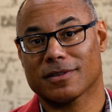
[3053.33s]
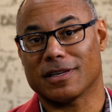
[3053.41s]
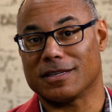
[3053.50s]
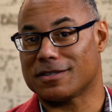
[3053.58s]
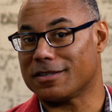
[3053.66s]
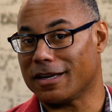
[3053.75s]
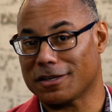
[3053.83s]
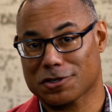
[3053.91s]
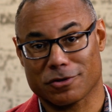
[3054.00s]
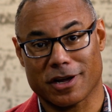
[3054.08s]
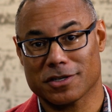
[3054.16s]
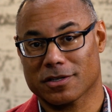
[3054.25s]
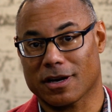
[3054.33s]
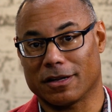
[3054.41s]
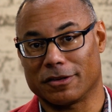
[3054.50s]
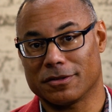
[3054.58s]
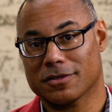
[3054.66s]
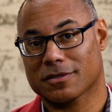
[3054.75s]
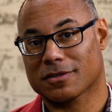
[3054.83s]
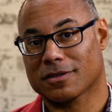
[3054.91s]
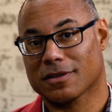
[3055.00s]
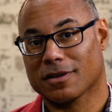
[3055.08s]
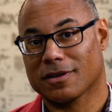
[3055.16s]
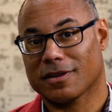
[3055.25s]
He's seeing strange colors,
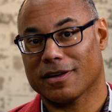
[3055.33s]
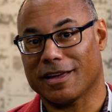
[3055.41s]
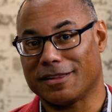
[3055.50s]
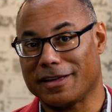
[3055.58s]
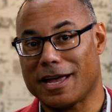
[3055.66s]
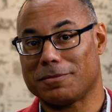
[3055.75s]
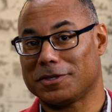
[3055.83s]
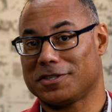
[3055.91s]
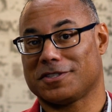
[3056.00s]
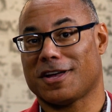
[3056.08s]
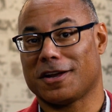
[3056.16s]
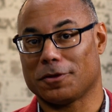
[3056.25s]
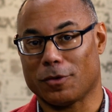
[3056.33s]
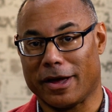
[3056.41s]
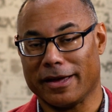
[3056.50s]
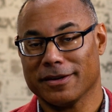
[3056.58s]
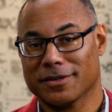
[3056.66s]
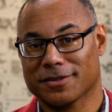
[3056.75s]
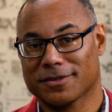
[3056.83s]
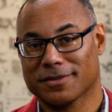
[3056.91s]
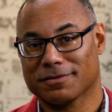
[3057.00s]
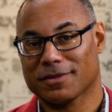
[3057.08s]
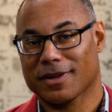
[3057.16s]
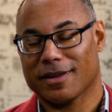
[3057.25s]
and the ambulance is on the way."
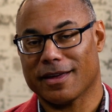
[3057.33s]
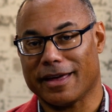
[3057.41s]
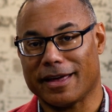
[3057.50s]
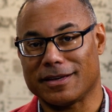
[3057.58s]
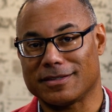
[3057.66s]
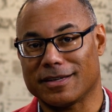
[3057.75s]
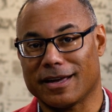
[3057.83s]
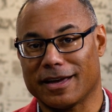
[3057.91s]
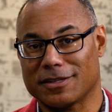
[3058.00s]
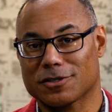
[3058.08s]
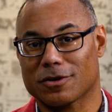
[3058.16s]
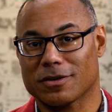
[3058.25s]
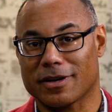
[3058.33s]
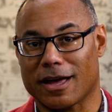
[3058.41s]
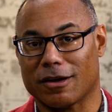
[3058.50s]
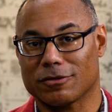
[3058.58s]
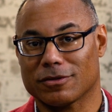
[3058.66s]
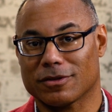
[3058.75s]
And it turned out